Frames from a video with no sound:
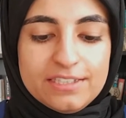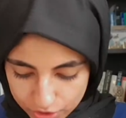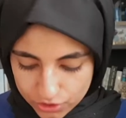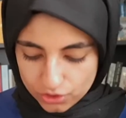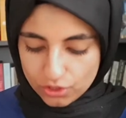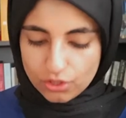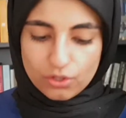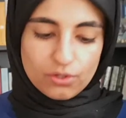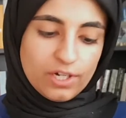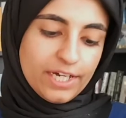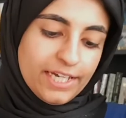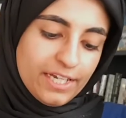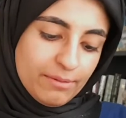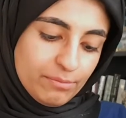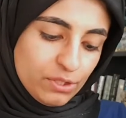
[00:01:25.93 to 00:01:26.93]
So
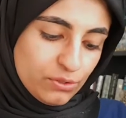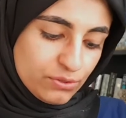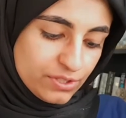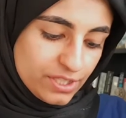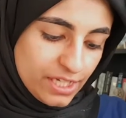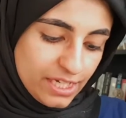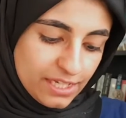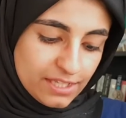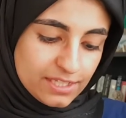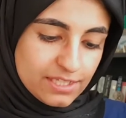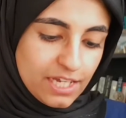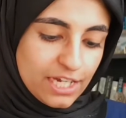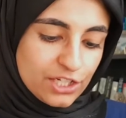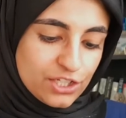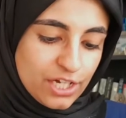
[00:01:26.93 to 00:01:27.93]
I am using this
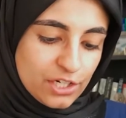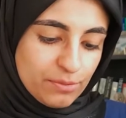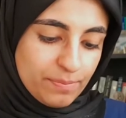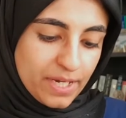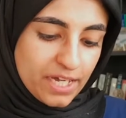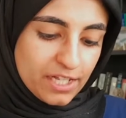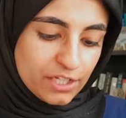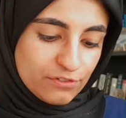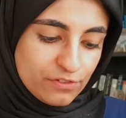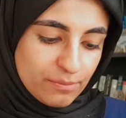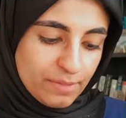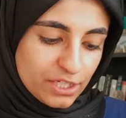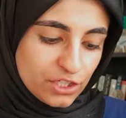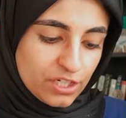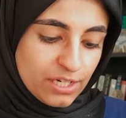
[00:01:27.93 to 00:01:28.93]
eyeshadow palette
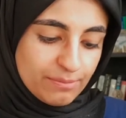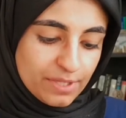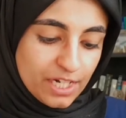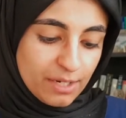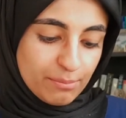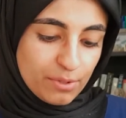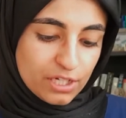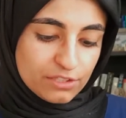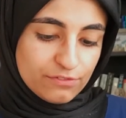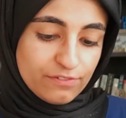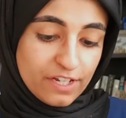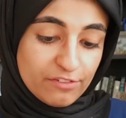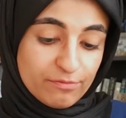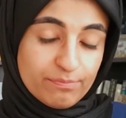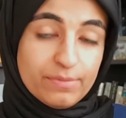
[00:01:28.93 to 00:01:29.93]
from H&M that I bought
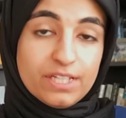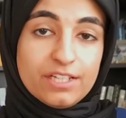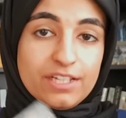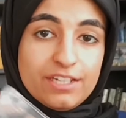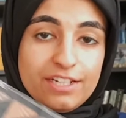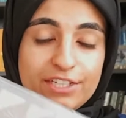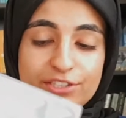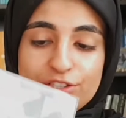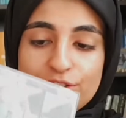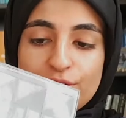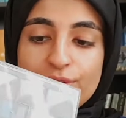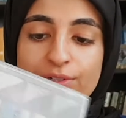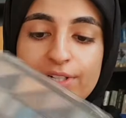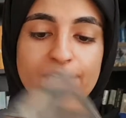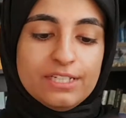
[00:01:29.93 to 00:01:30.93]
5 million years
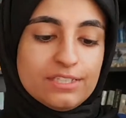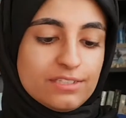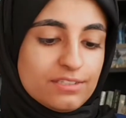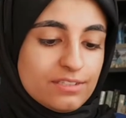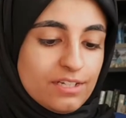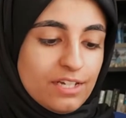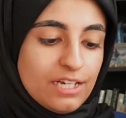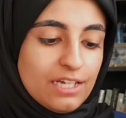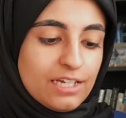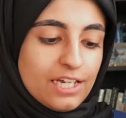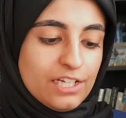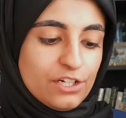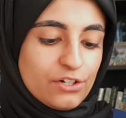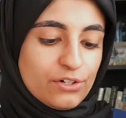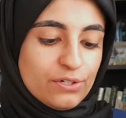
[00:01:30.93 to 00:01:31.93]
ago. It's
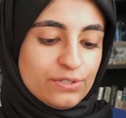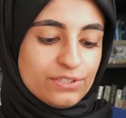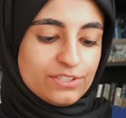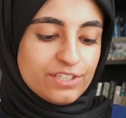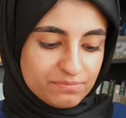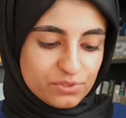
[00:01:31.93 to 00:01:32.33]
kind of gross.